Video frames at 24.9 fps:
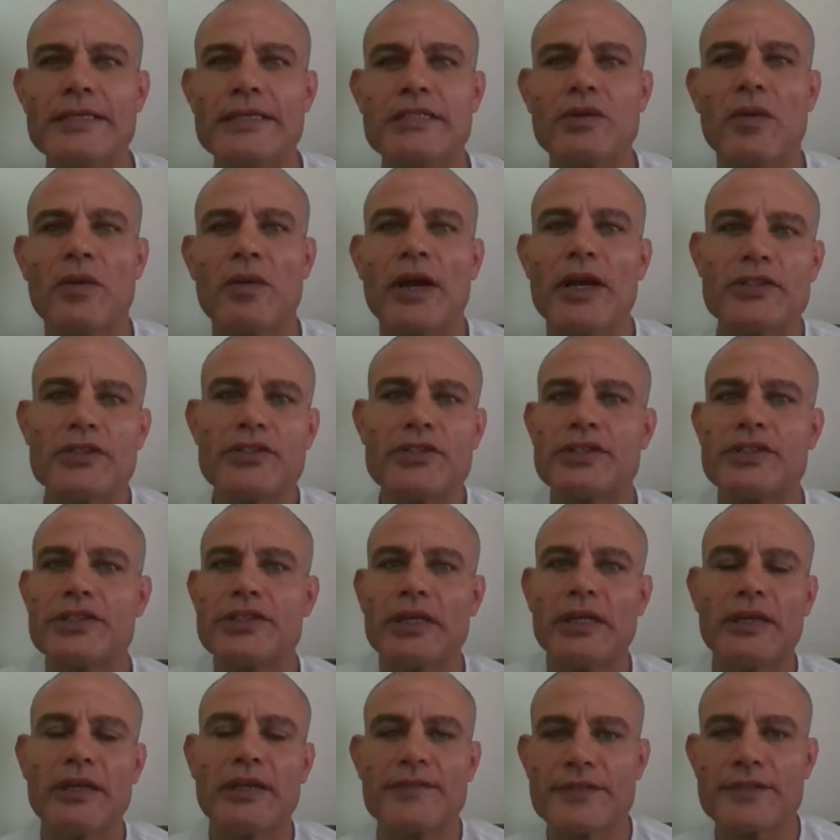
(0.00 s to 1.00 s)
easy way to
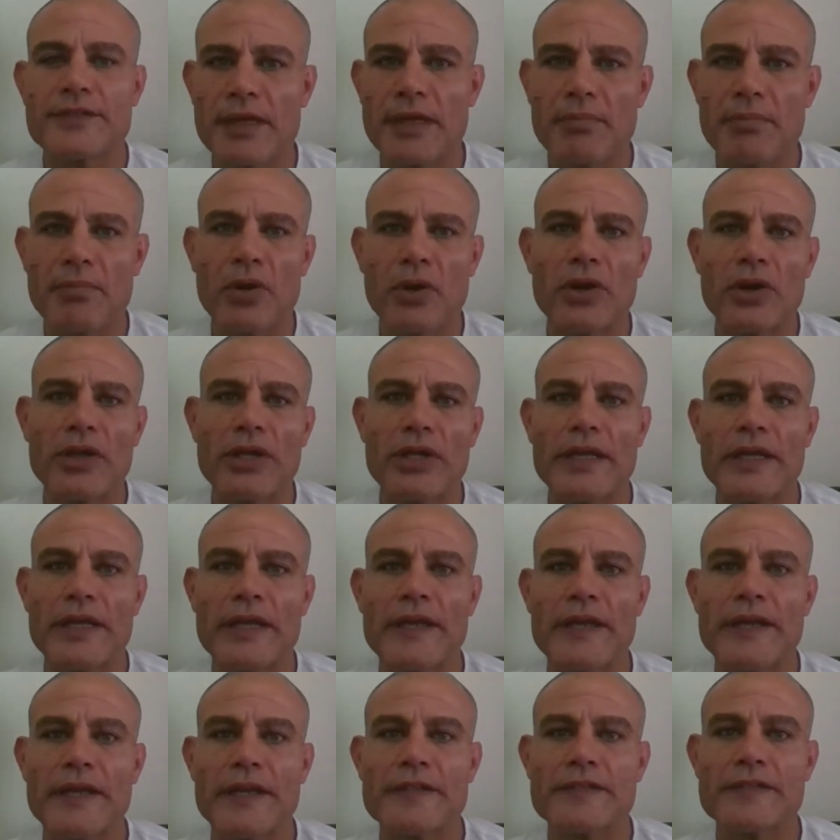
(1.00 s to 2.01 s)
tell if
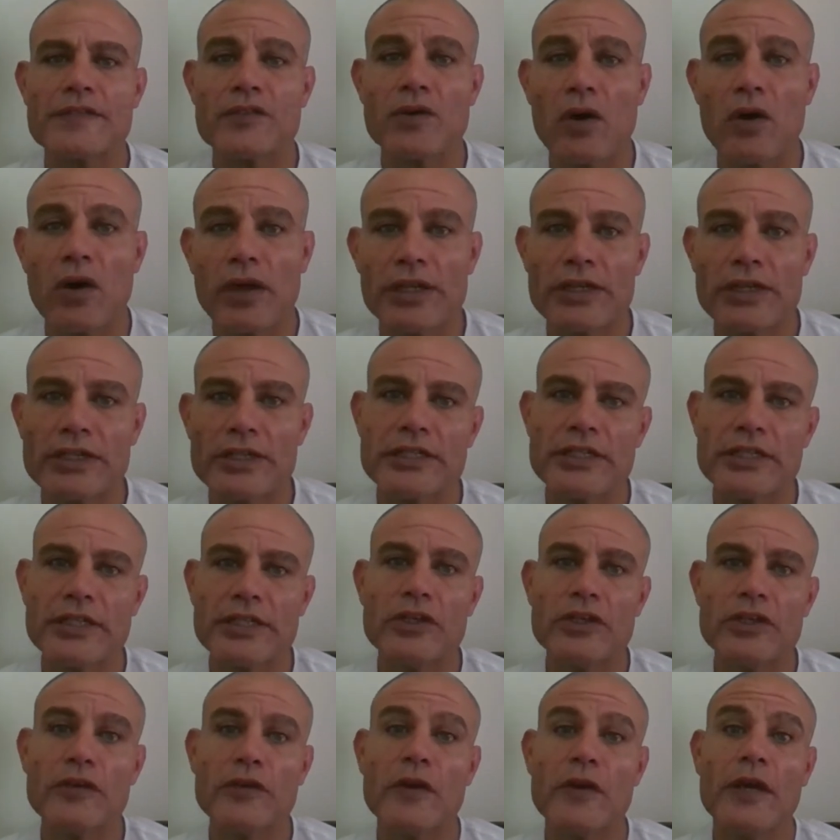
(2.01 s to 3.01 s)
somebody is
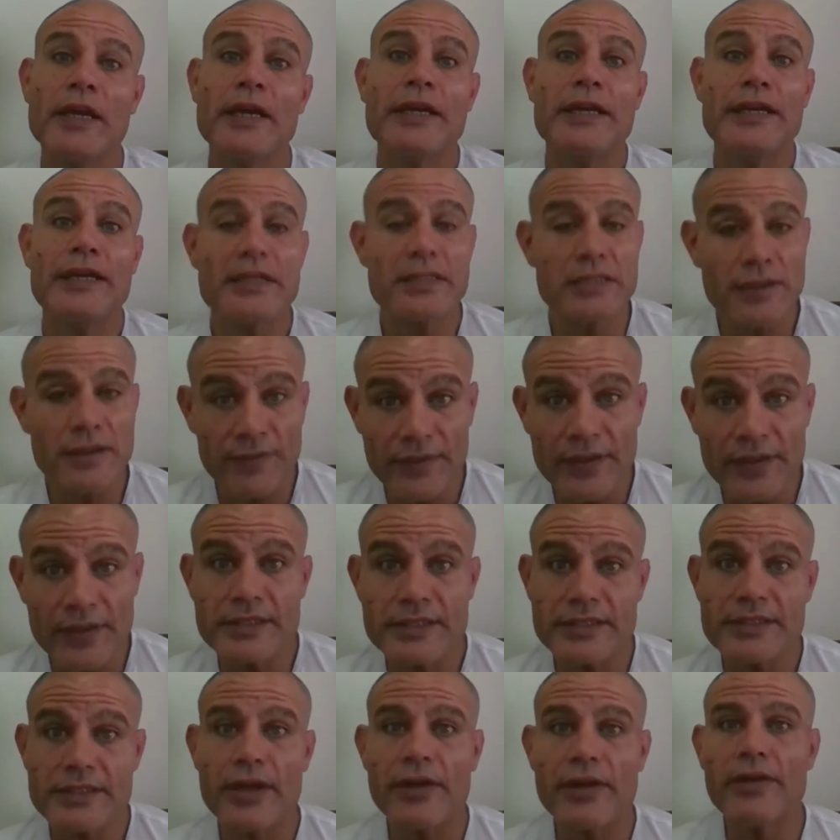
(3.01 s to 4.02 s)
targeting you is if
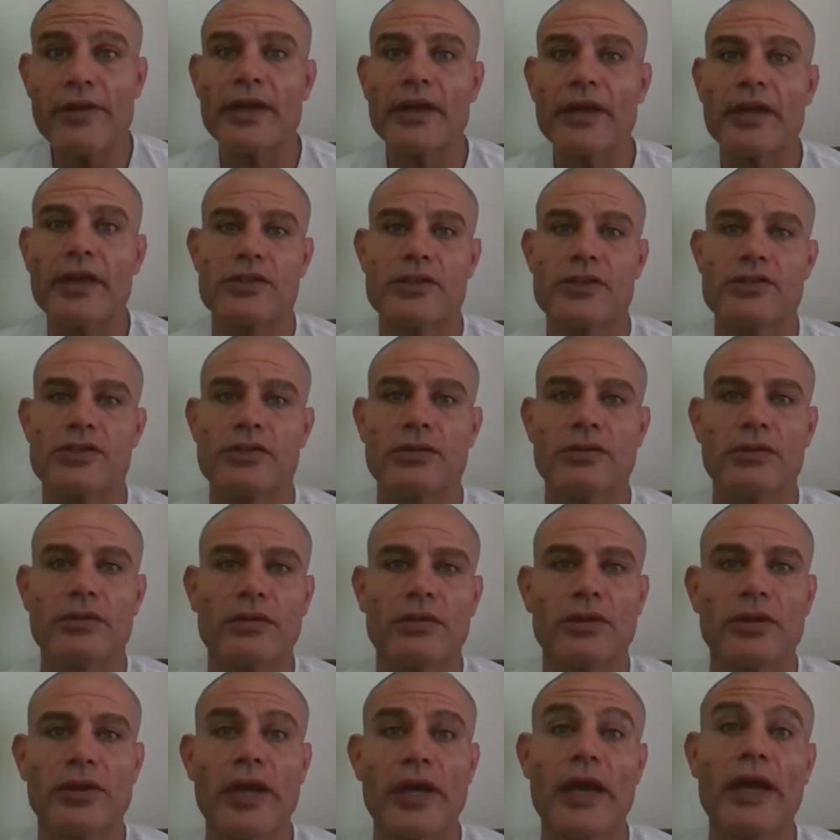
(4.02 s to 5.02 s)
they're staring at you,
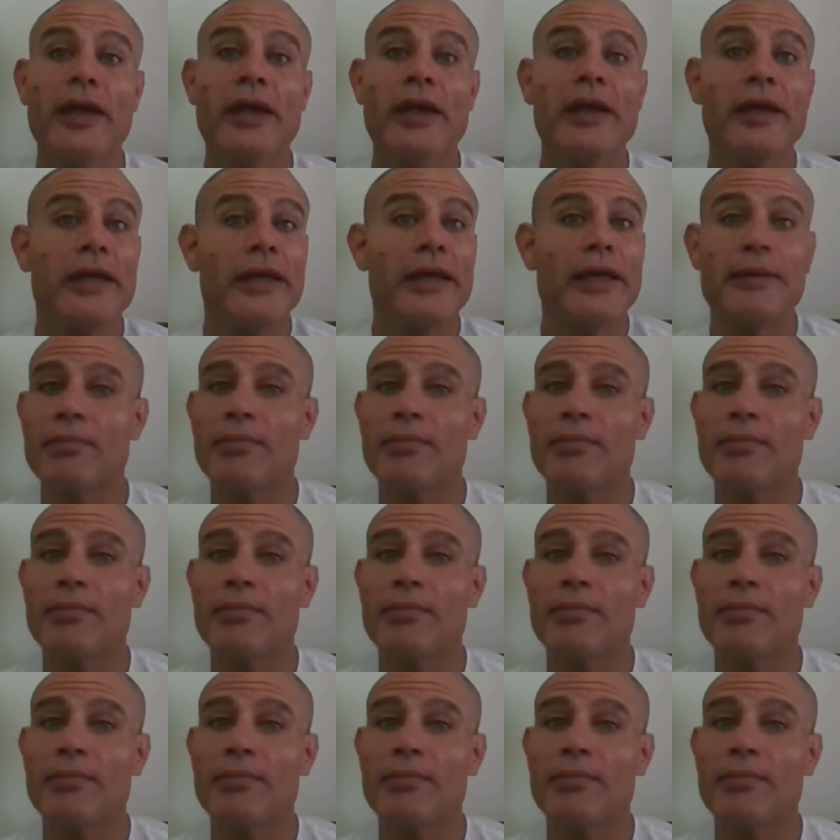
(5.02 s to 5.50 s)
okay?